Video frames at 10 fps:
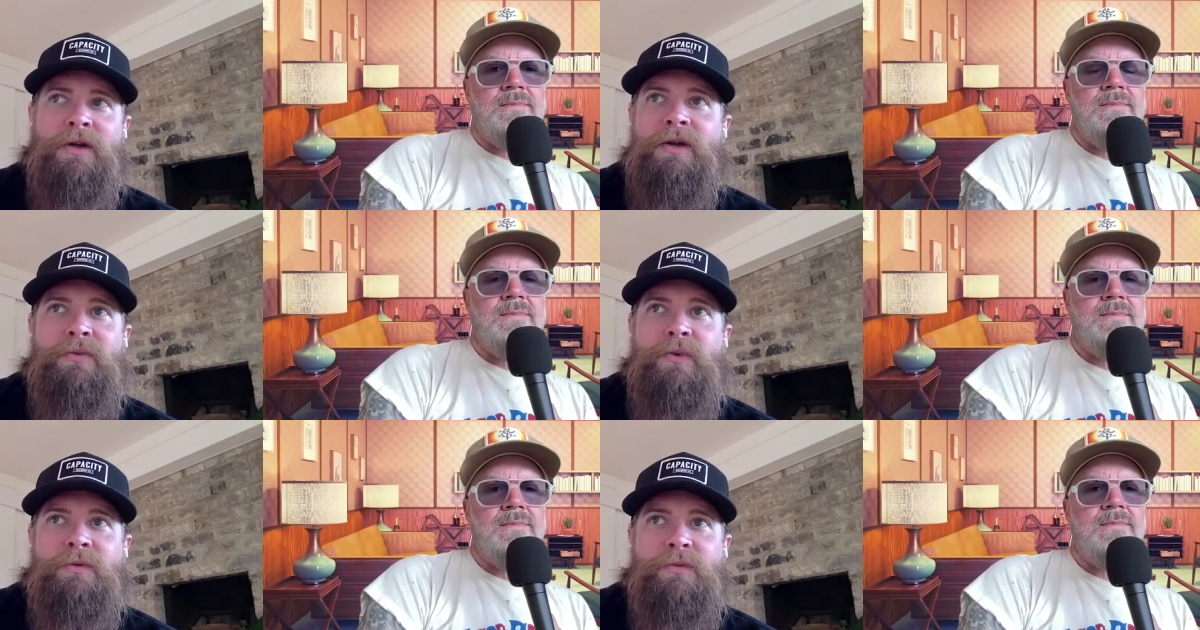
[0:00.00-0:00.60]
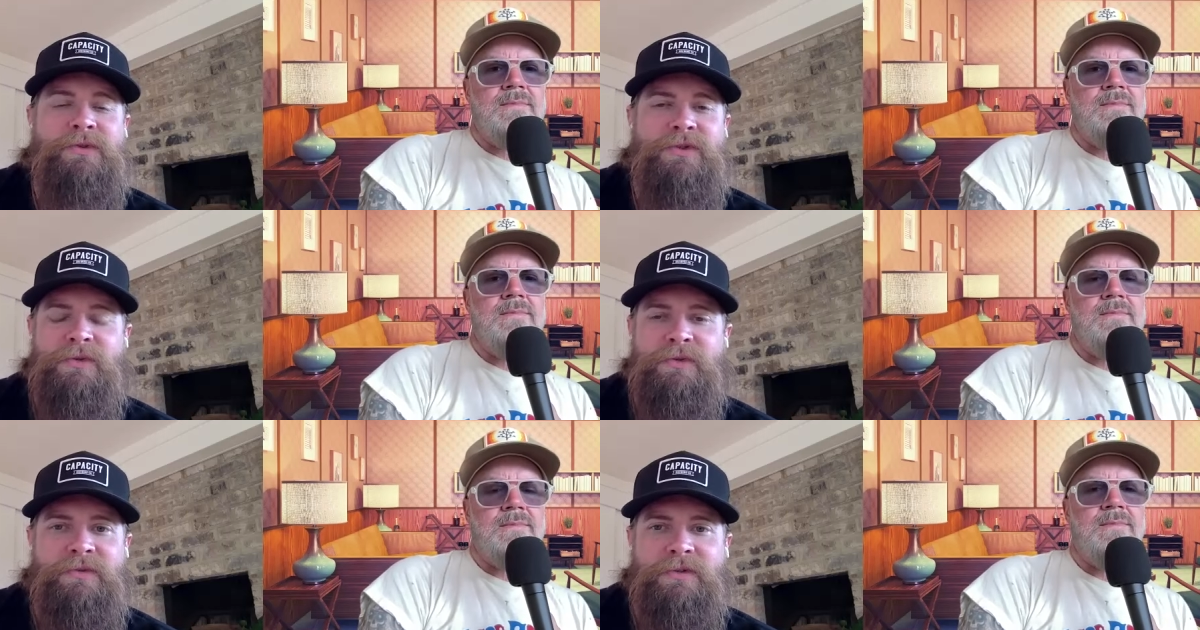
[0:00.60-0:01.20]
Speaker 1: long enough, we'll we'll
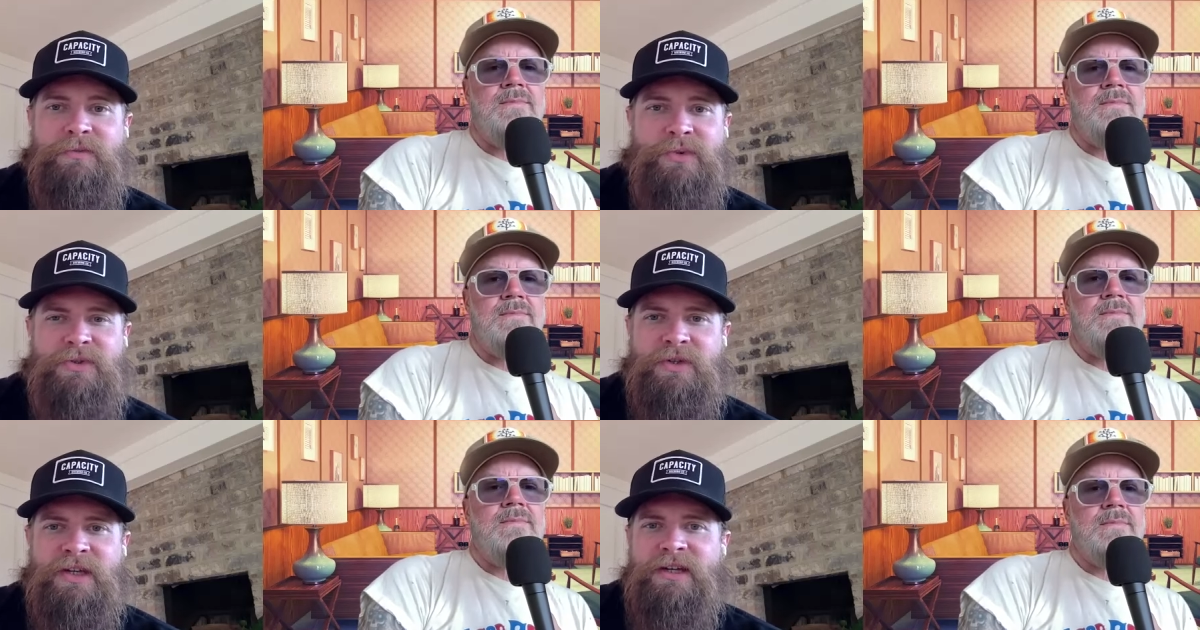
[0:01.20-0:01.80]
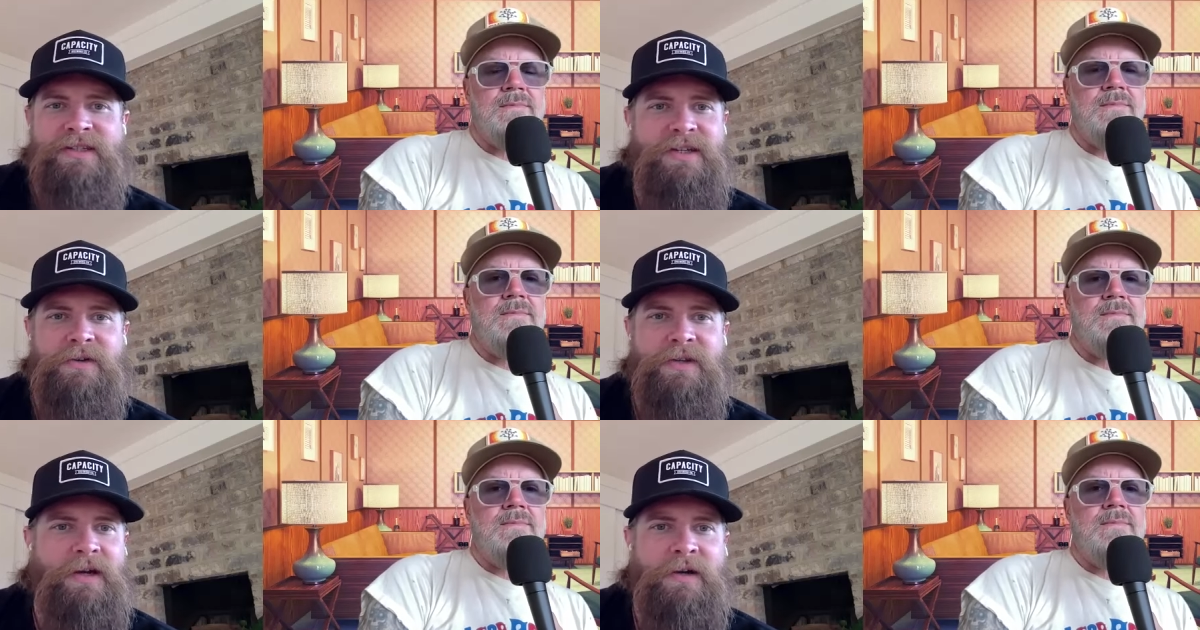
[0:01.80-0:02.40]
do we'll do gigs
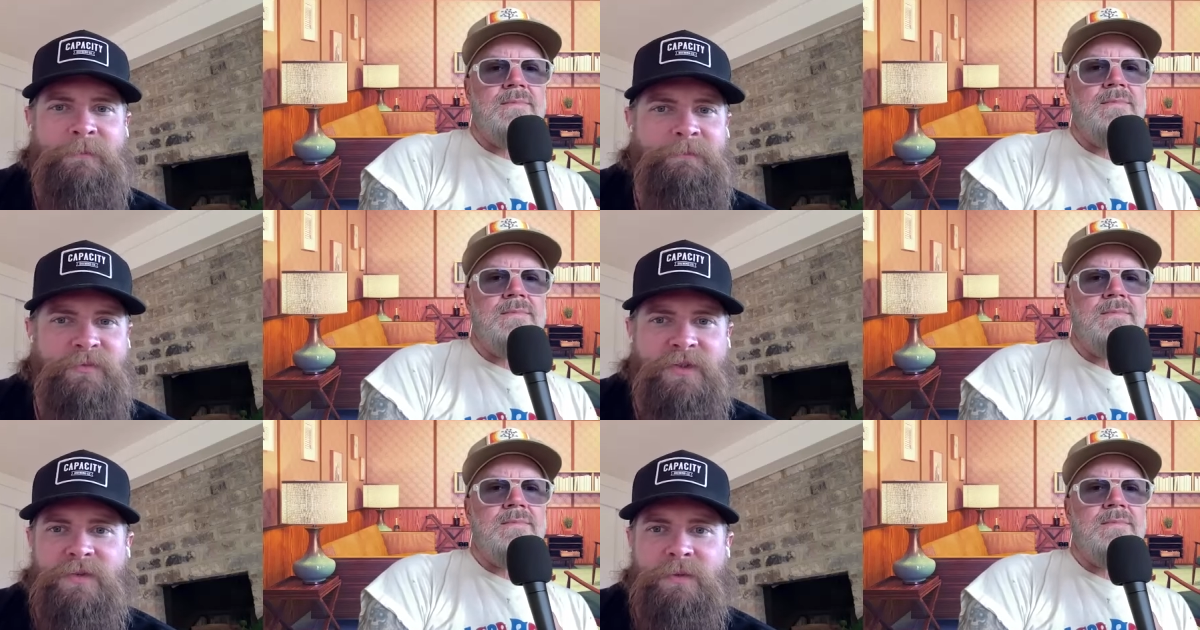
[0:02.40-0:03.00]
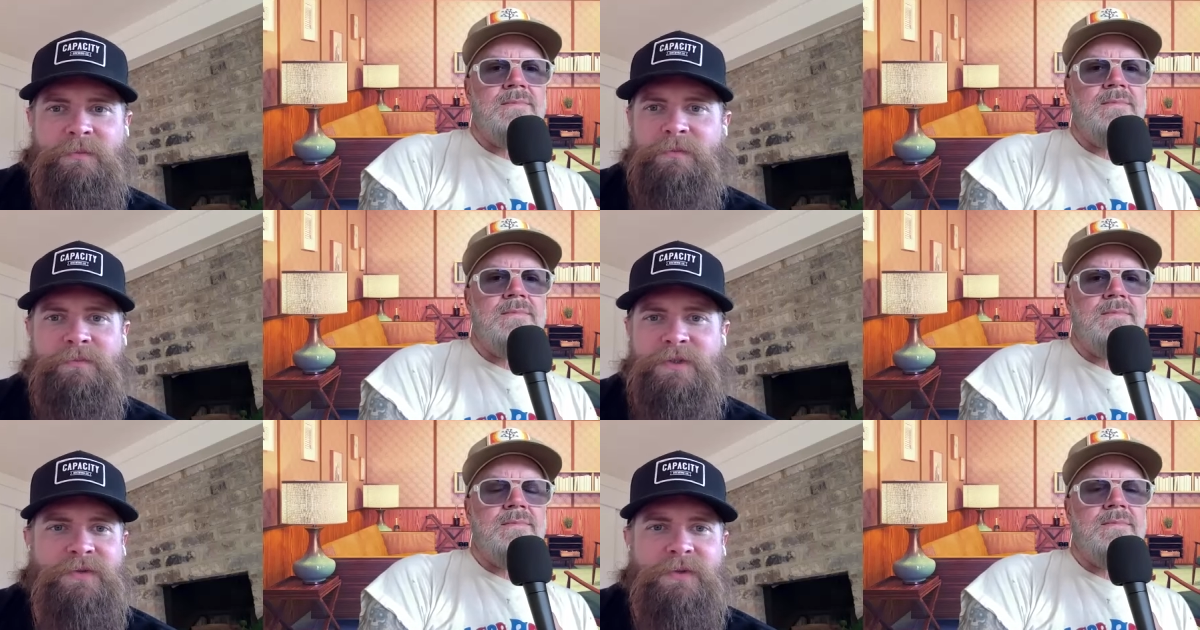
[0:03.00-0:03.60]
here and there, different
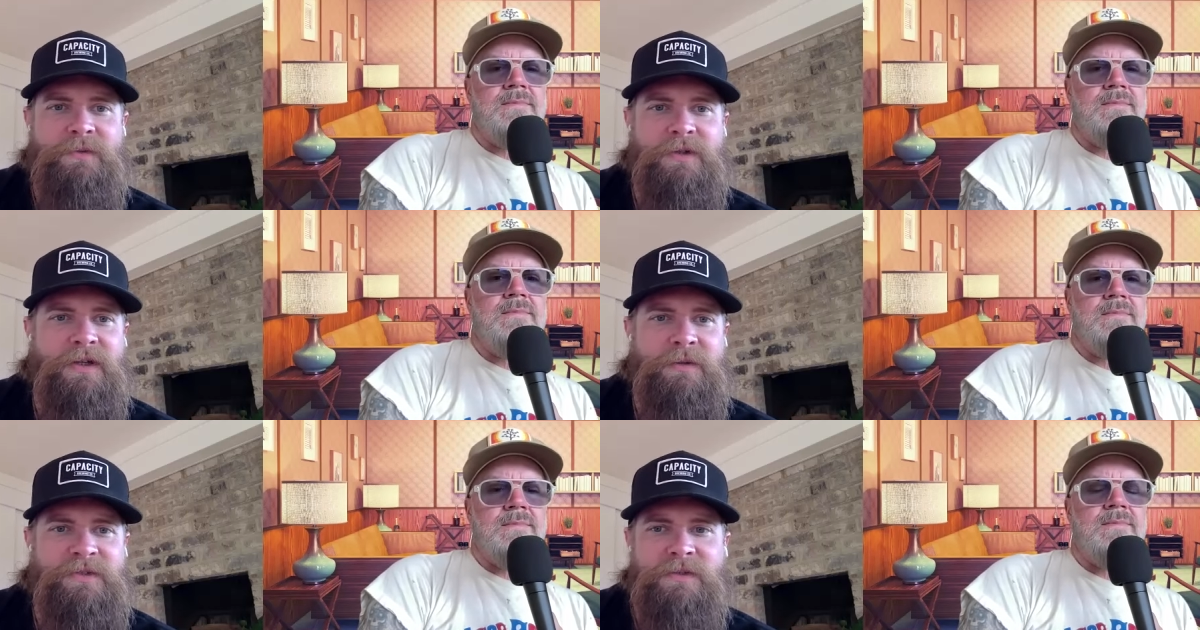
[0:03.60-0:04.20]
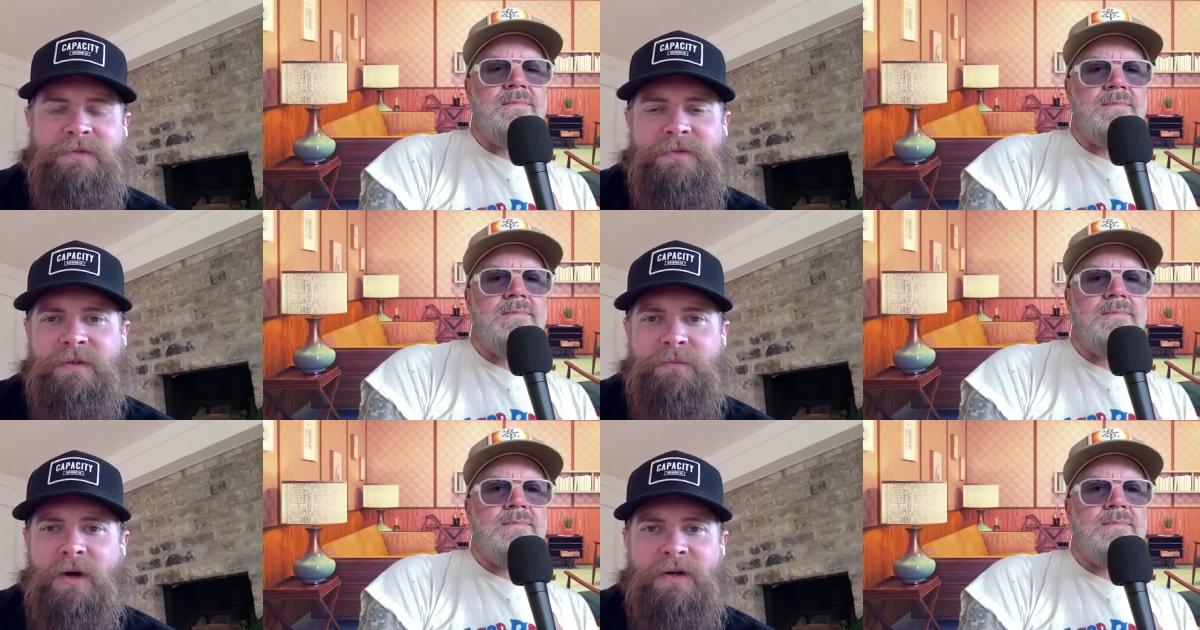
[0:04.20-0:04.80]
different clubs and, and